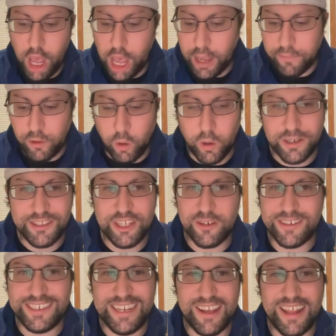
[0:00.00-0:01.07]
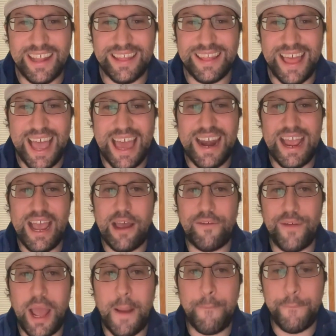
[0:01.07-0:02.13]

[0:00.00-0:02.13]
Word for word: Of course, there's still a lot of